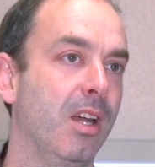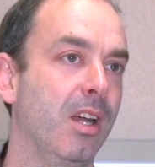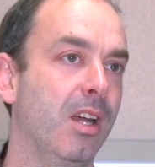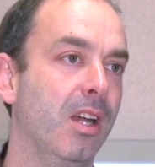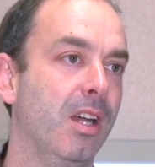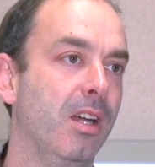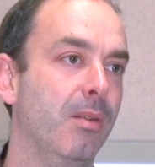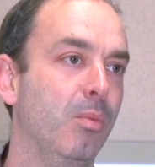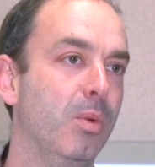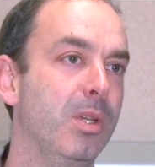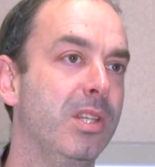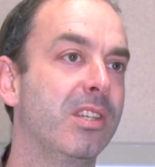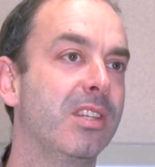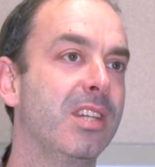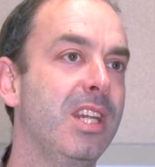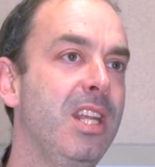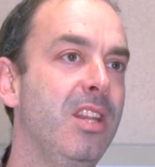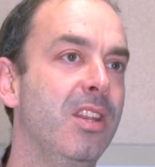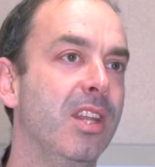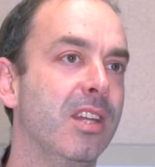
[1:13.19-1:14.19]
Uh, and we
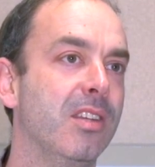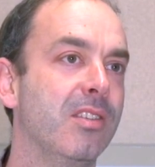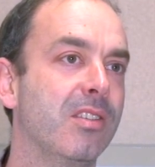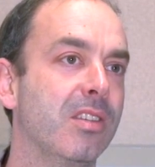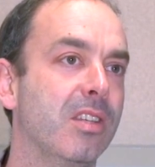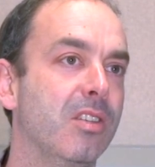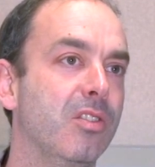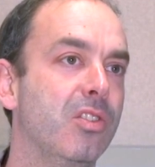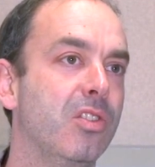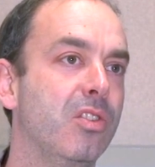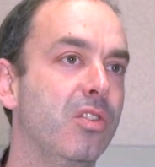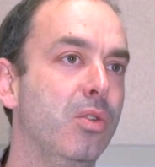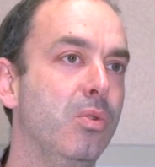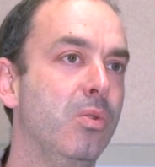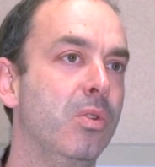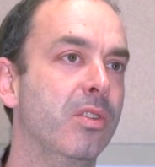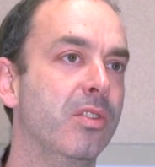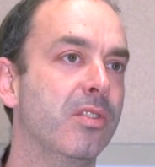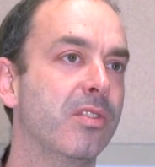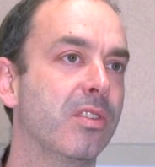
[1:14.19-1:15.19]
see this in
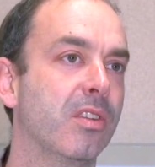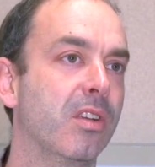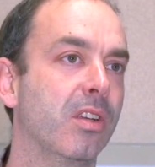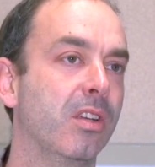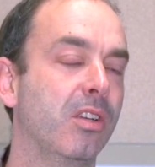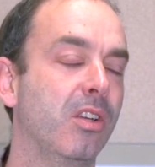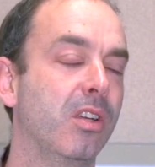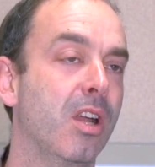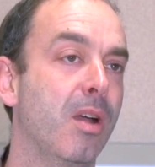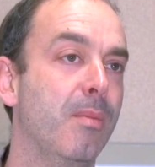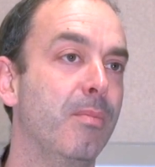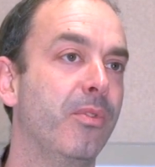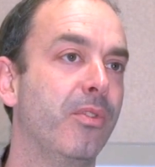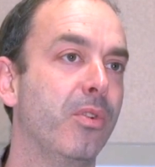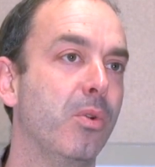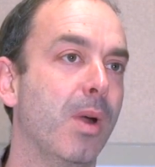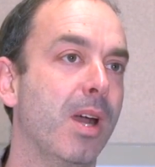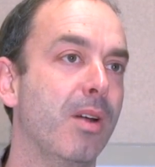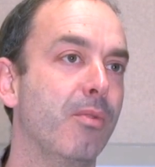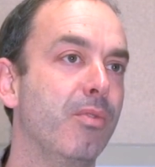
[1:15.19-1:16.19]
students that come
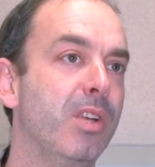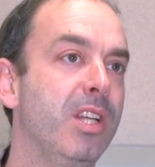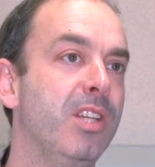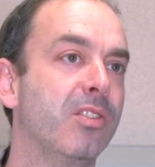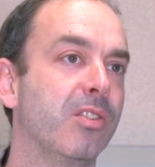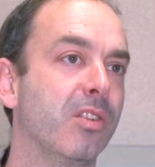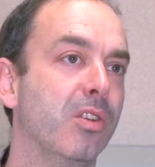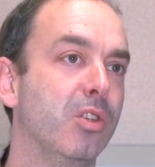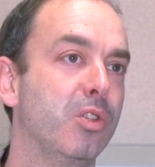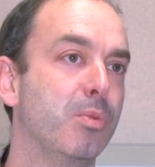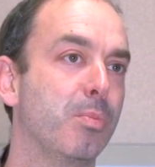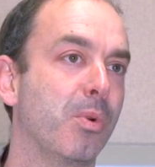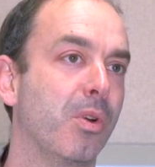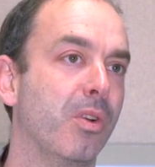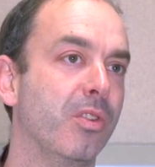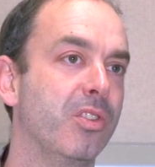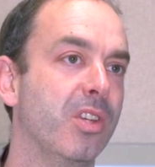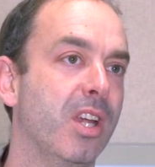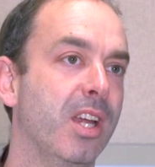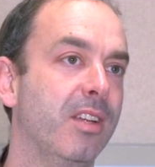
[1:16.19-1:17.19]
through our research
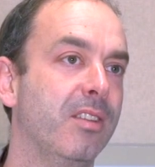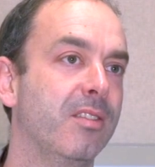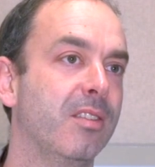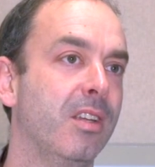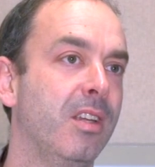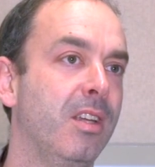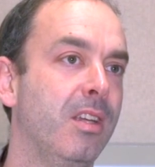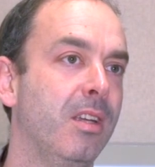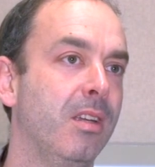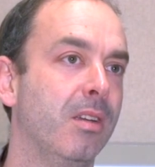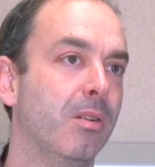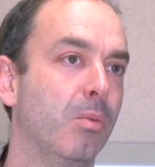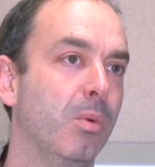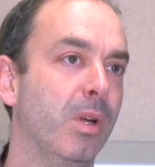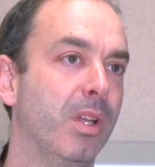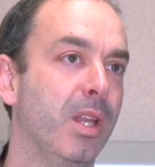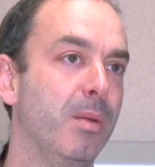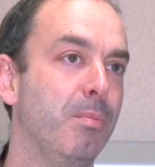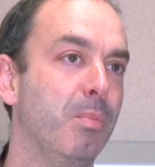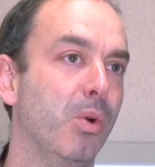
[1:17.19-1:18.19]
project
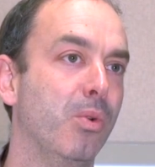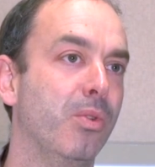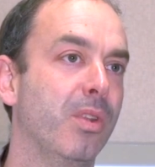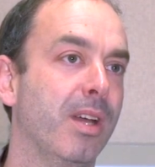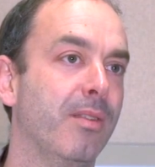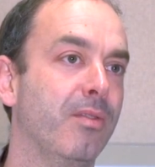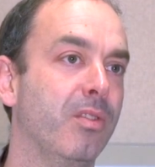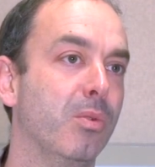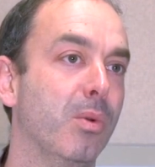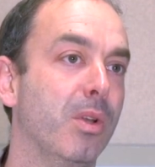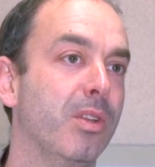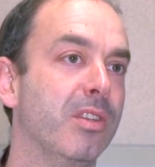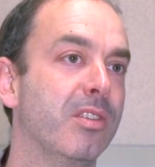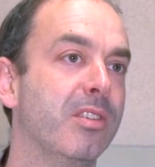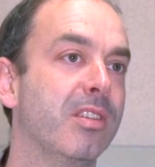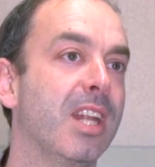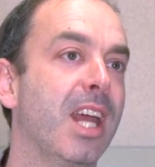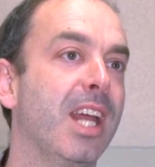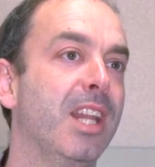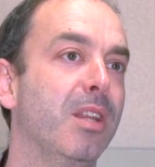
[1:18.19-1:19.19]
where they both have to
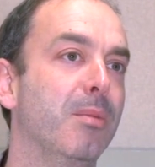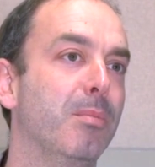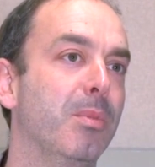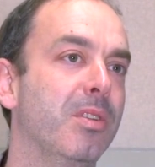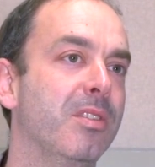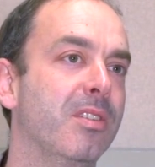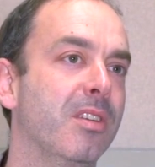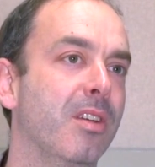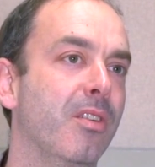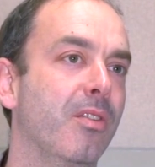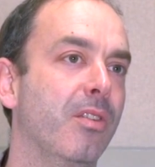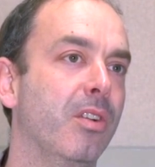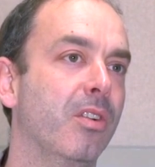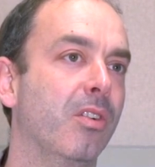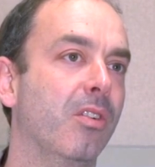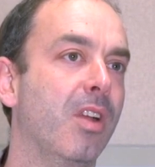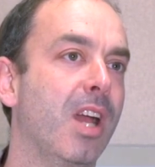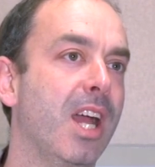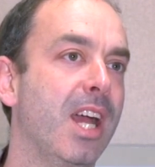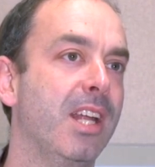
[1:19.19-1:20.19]
understand the
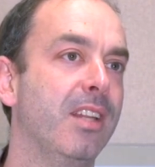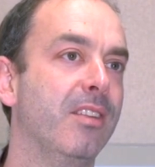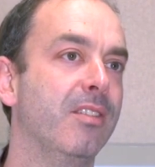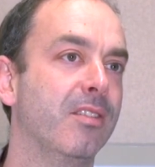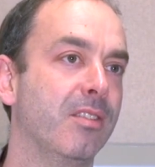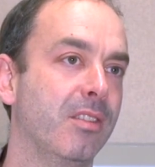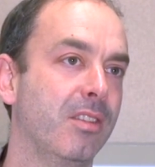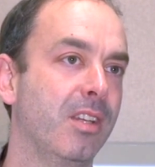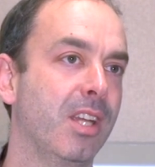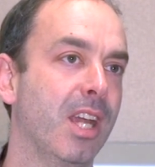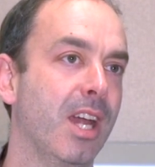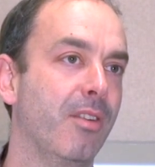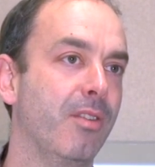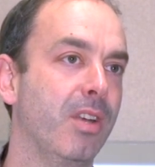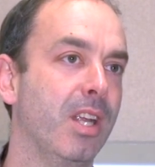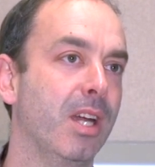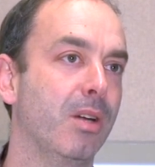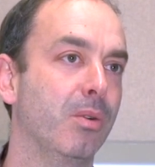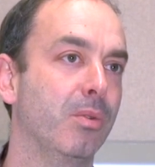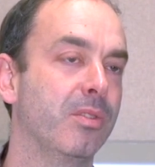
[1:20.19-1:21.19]
material and
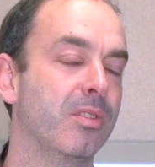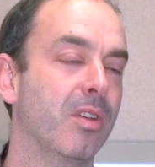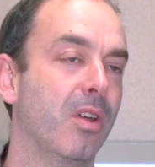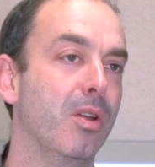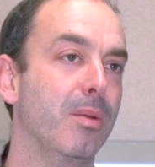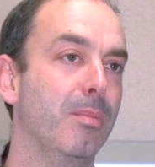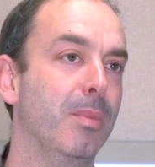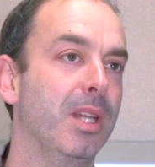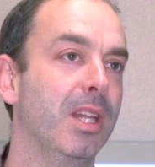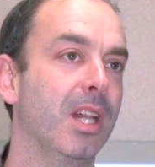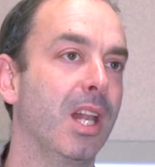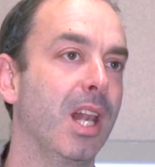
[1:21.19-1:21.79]
carry out time in